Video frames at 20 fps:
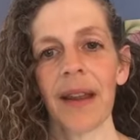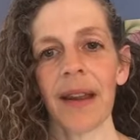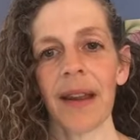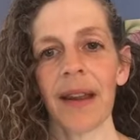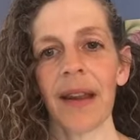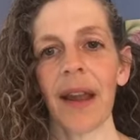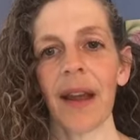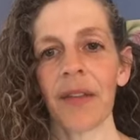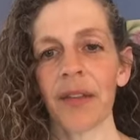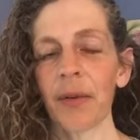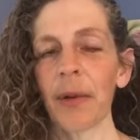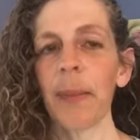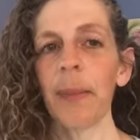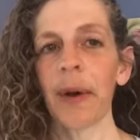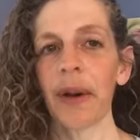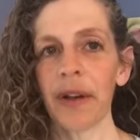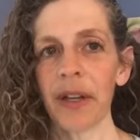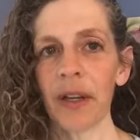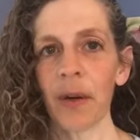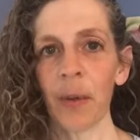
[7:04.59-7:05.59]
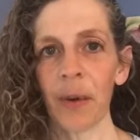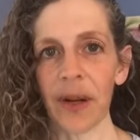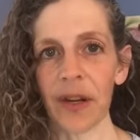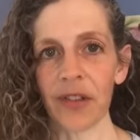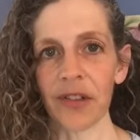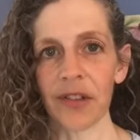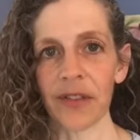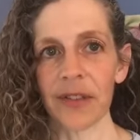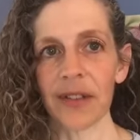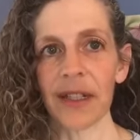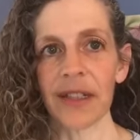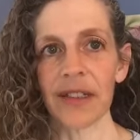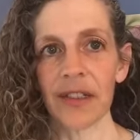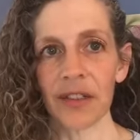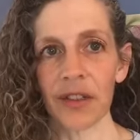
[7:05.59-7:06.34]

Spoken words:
In a three-part equation that